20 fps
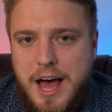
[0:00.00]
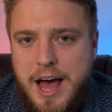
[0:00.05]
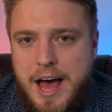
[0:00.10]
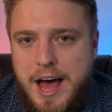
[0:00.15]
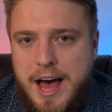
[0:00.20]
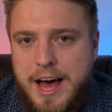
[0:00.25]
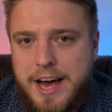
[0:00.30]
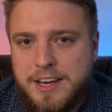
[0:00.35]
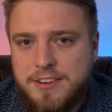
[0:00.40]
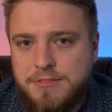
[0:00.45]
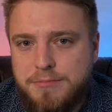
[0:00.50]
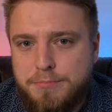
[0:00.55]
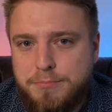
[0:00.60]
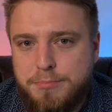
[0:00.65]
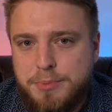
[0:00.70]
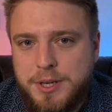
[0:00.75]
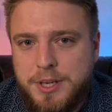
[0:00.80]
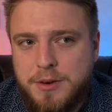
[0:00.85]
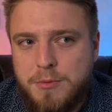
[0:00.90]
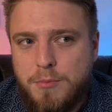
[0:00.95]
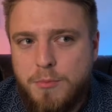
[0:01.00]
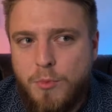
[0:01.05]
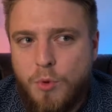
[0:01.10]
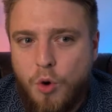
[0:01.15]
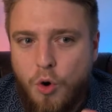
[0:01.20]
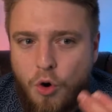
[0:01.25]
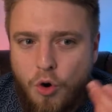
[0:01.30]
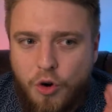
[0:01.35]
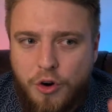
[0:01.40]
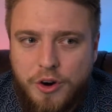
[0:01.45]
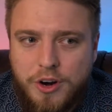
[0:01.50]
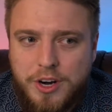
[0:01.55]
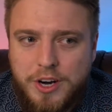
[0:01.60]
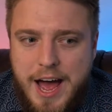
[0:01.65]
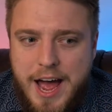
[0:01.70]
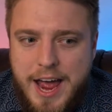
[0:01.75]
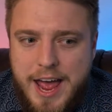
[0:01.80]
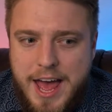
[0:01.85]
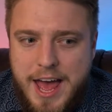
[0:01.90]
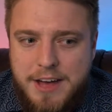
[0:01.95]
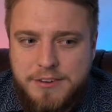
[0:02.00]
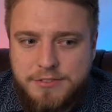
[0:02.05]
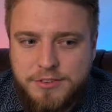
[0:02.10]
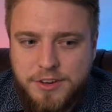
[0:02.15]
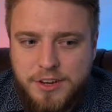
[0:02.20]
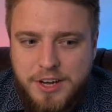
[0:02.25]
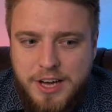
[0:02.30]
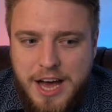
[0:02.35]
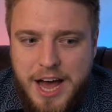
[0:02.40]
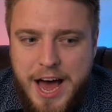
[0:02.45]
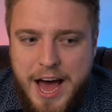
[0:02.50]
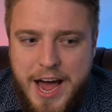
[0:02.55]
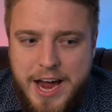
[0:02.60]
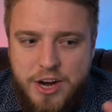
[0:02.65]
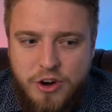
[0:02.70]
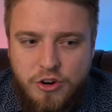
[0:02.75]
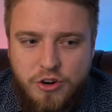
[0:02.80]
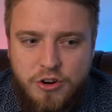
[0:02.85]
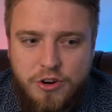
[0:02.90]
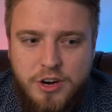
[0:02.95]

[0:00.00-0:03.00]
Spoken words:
I have a higher